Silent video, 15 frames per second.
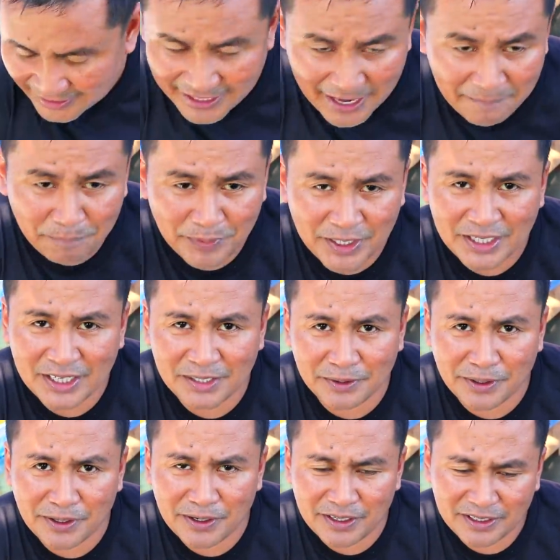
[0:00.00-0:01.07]
dapnya
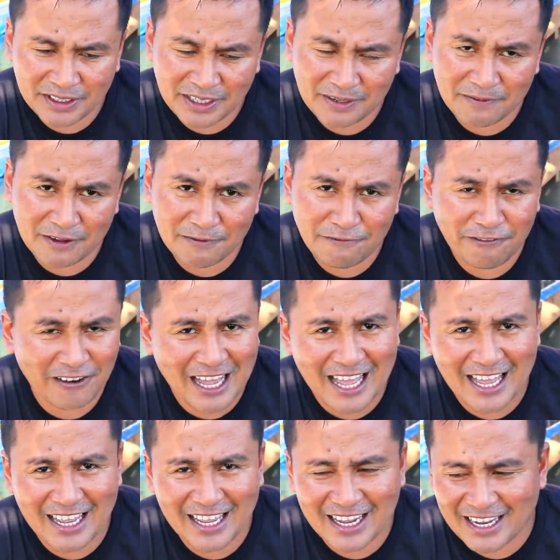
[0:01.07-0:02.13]
or even
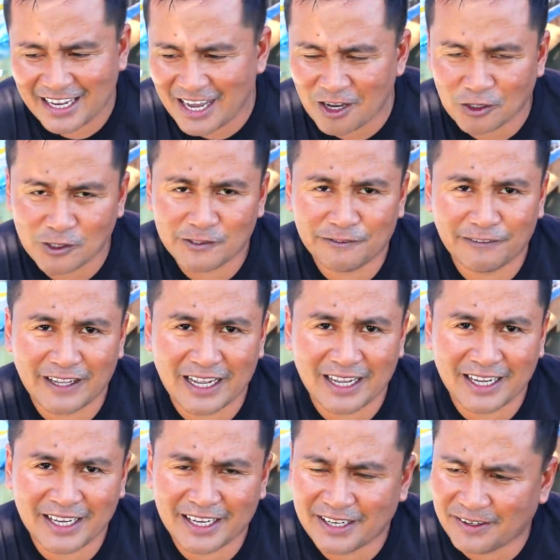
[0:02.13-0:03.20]
fly,
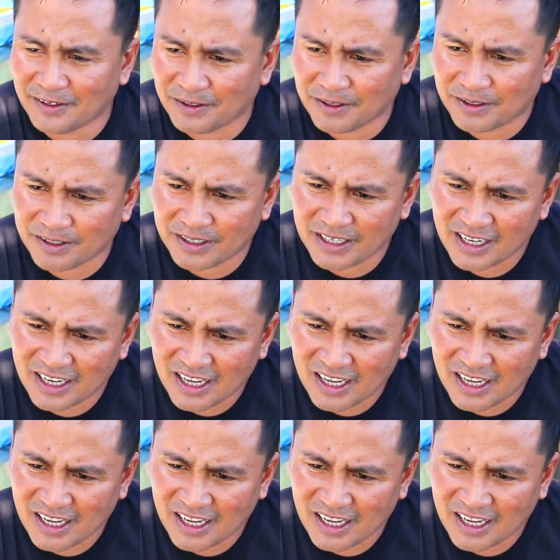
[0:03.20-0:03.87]
housefly, or